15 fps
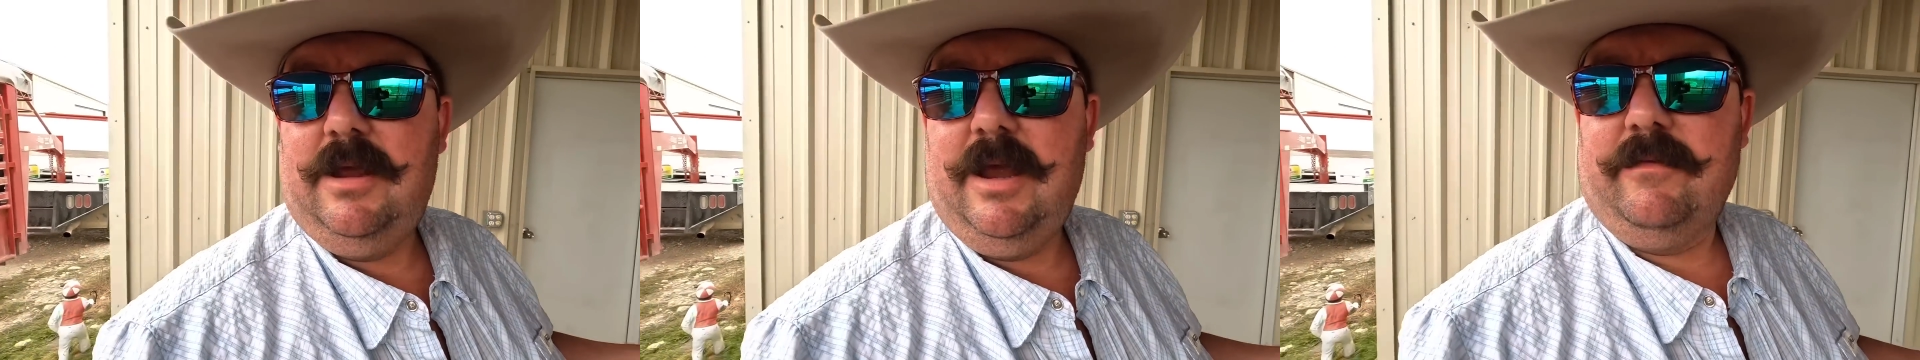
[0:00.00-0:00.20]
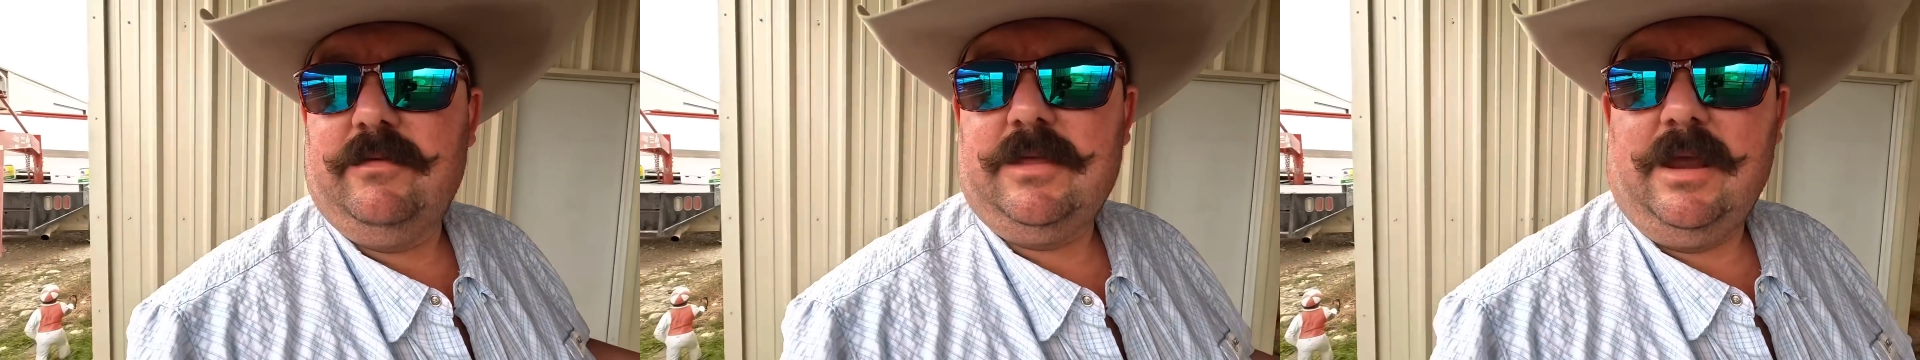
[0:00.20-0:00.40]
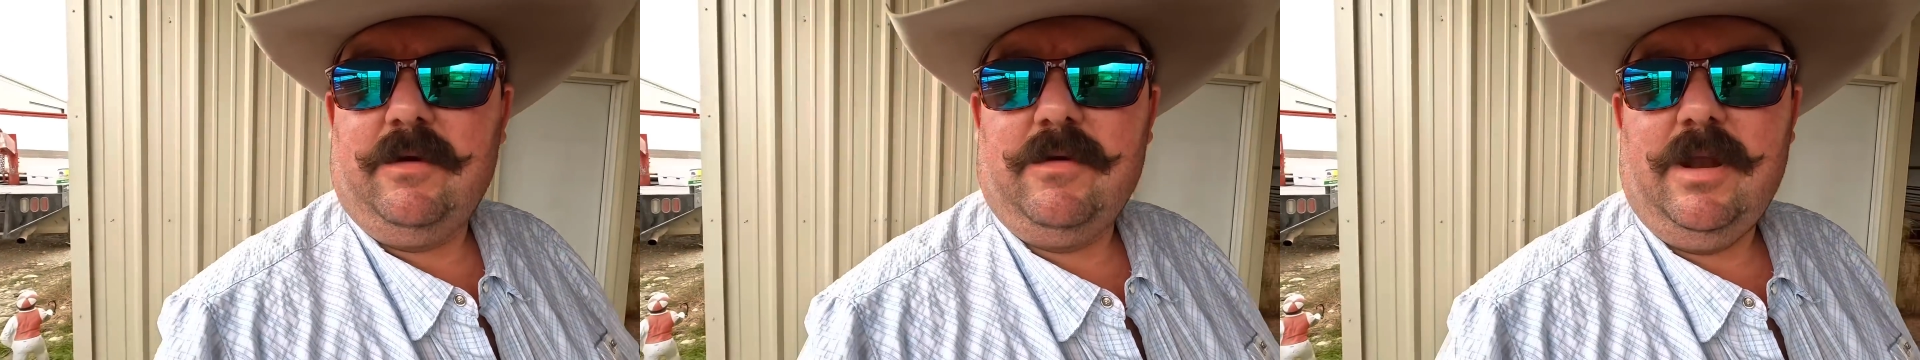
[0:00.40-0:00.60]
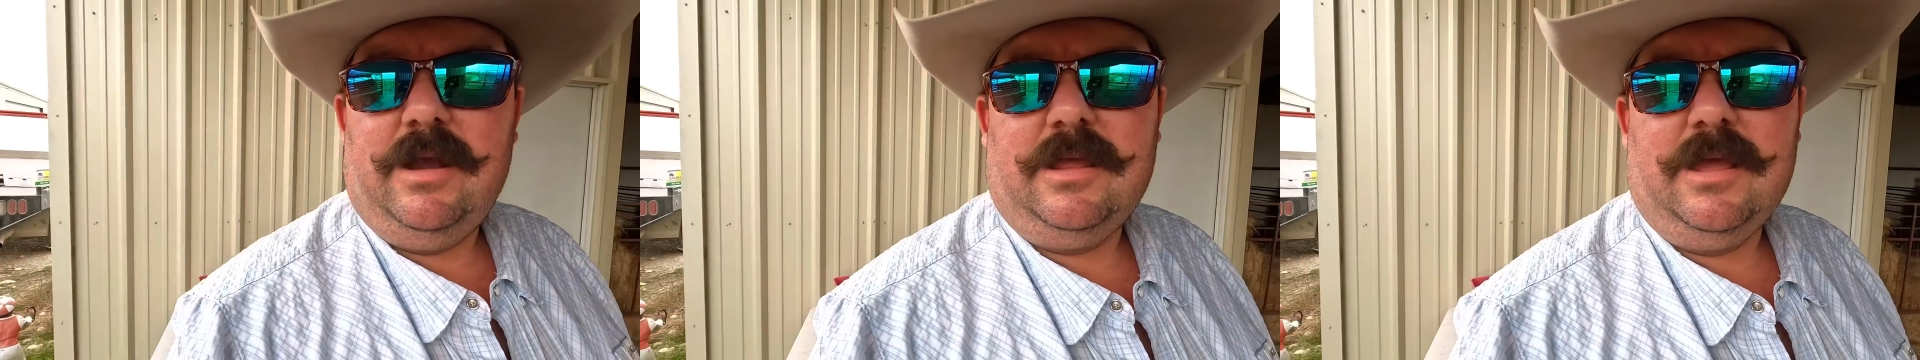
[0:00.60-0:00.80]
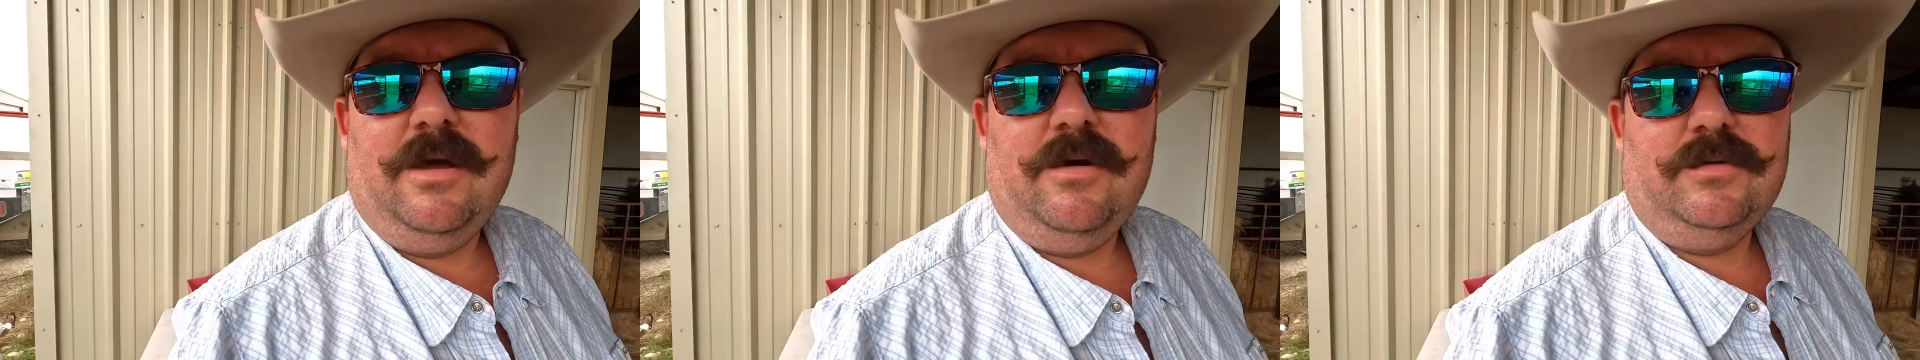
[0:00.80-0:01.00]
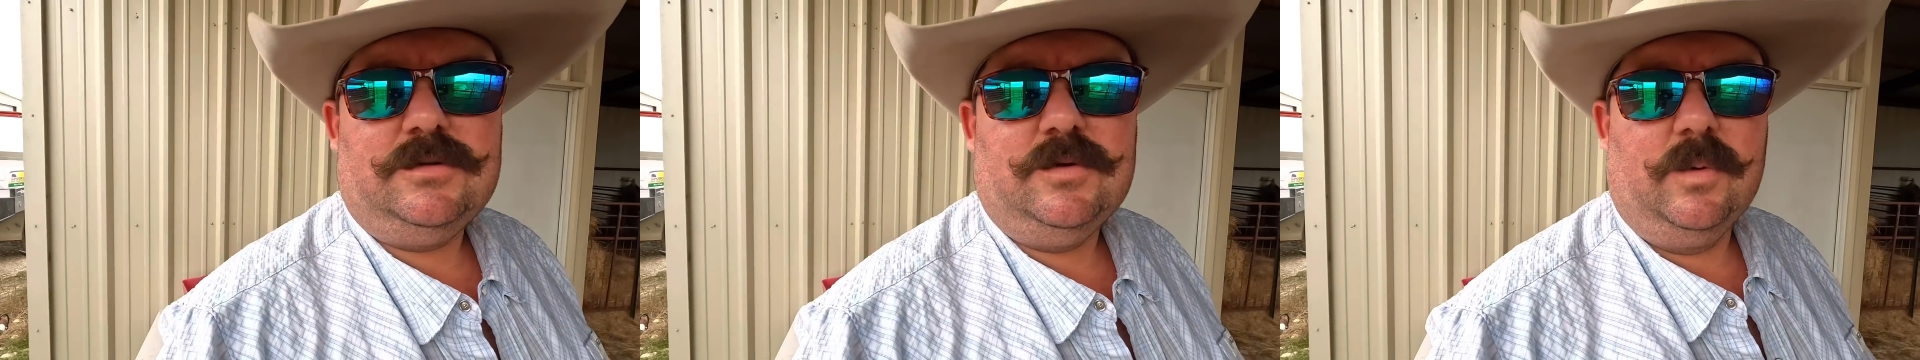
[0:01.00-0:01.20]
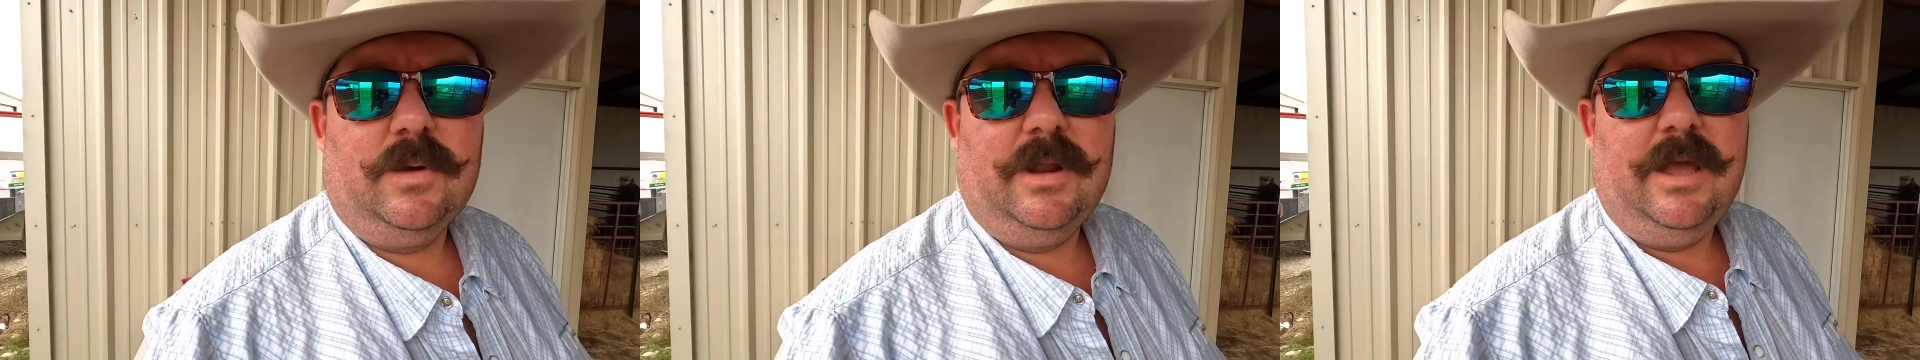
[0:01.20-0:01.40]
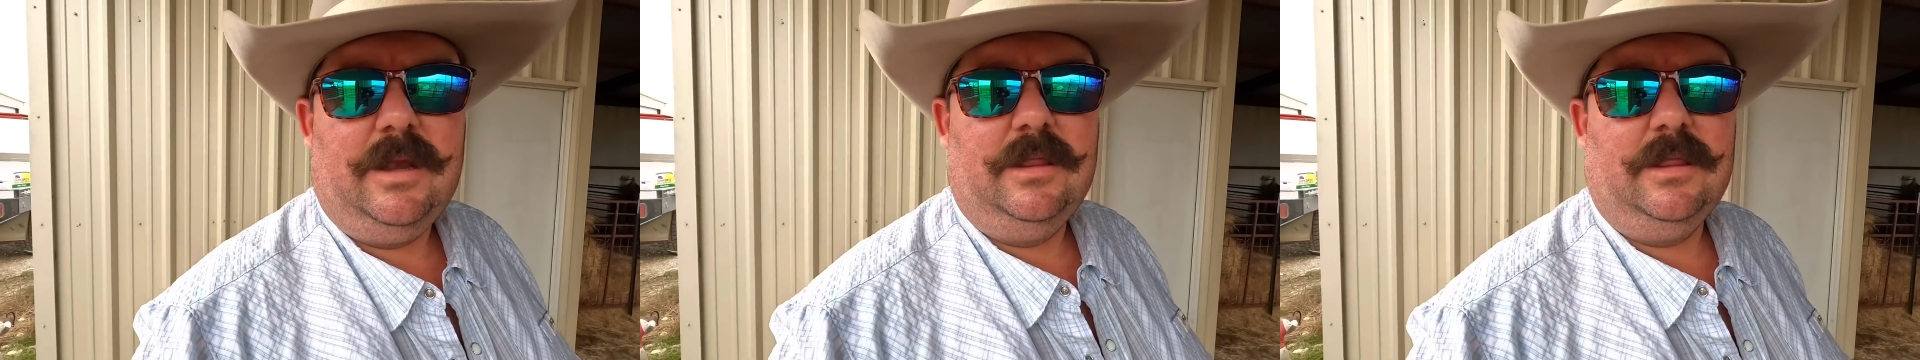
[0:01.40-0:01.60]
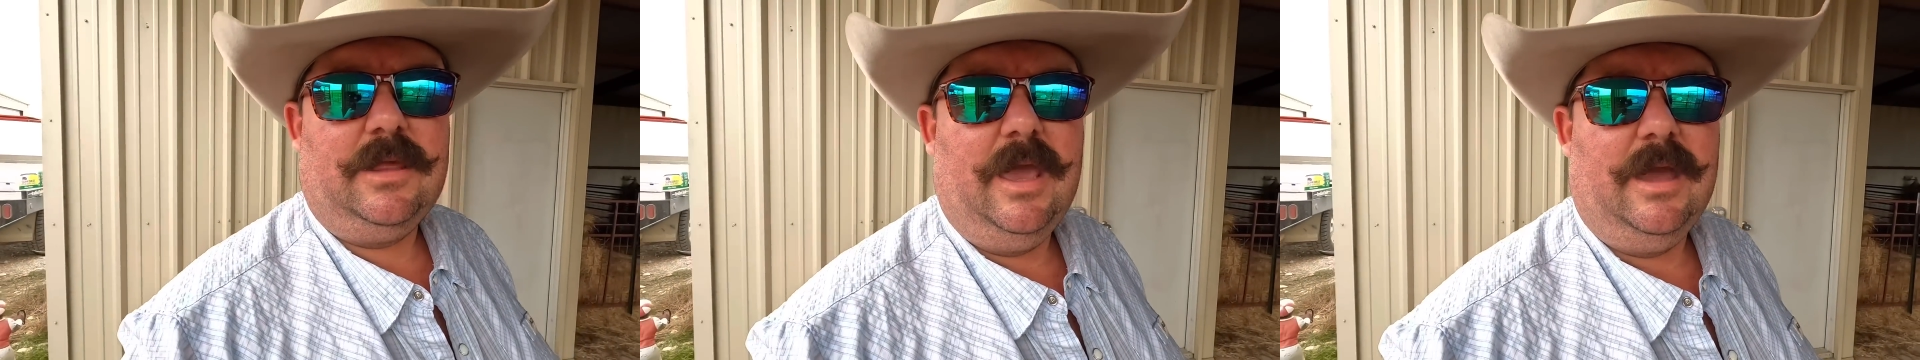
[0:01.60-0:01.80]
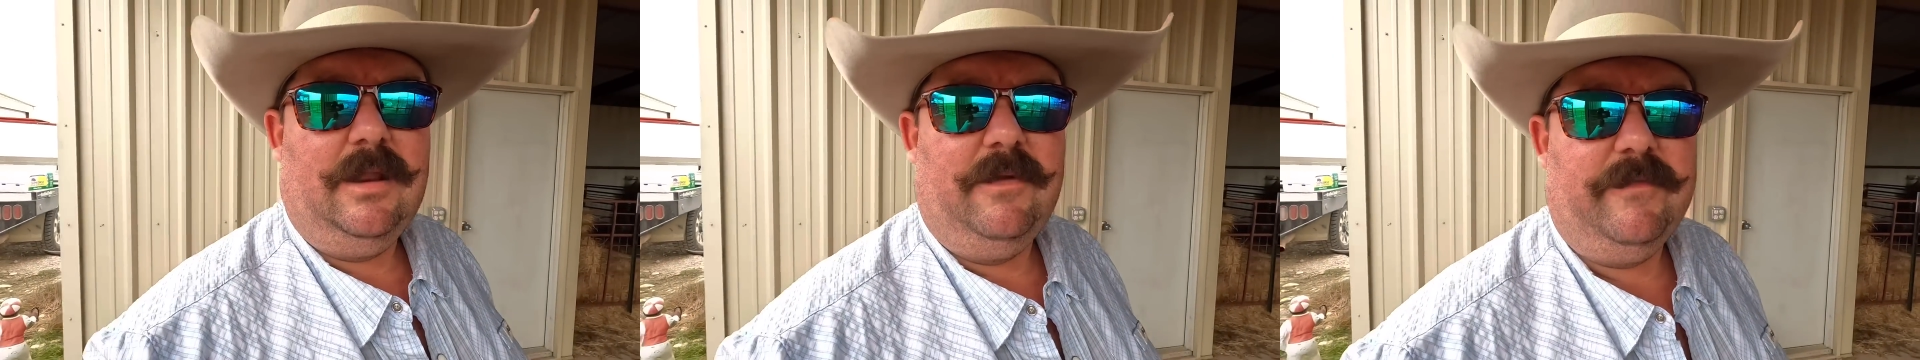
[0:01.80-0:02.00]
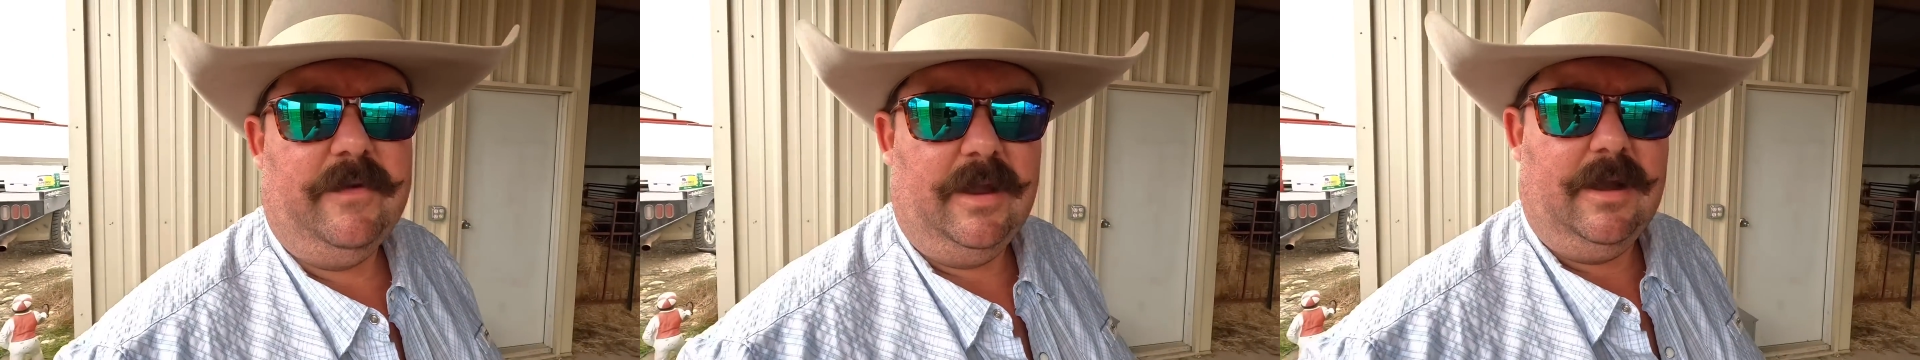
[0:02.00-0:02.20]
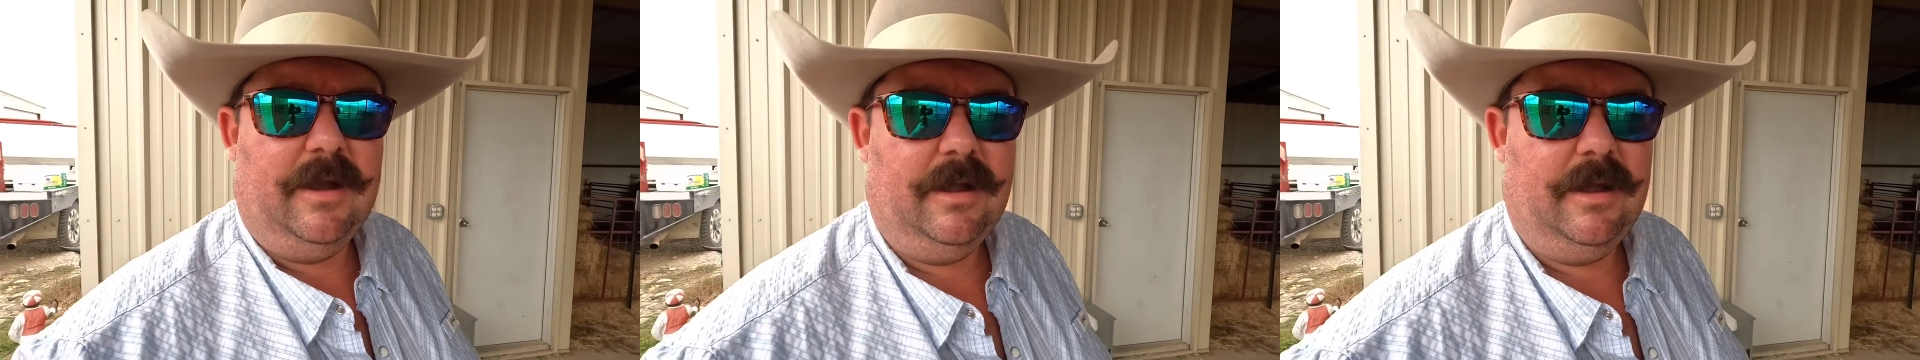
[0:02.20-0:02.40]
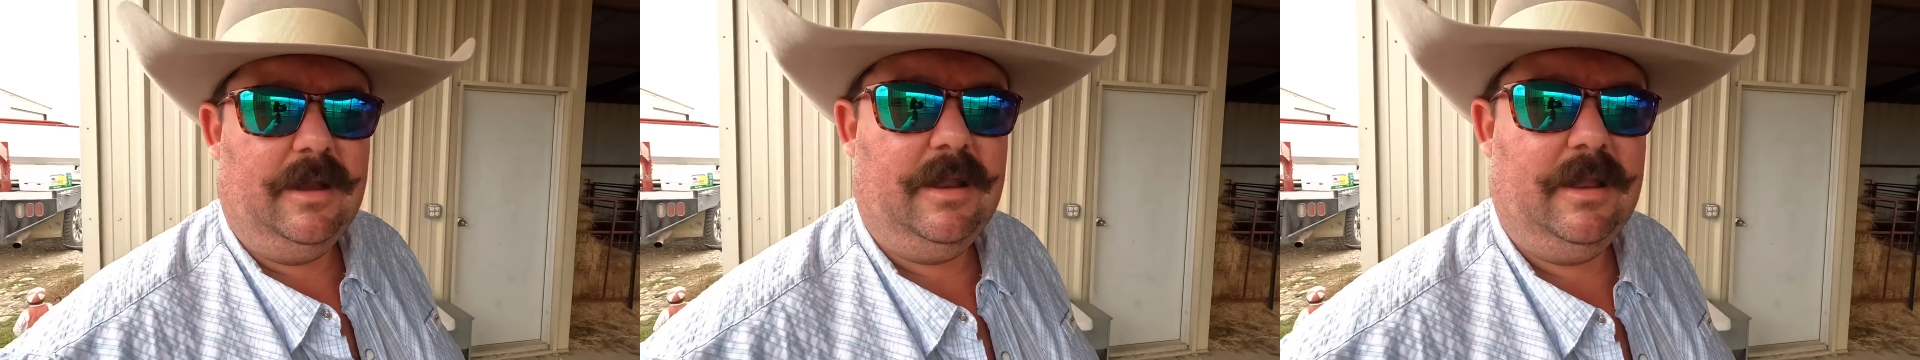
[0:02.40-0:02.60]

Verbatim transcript: everything ready to go, so we're gonna head to the county fair,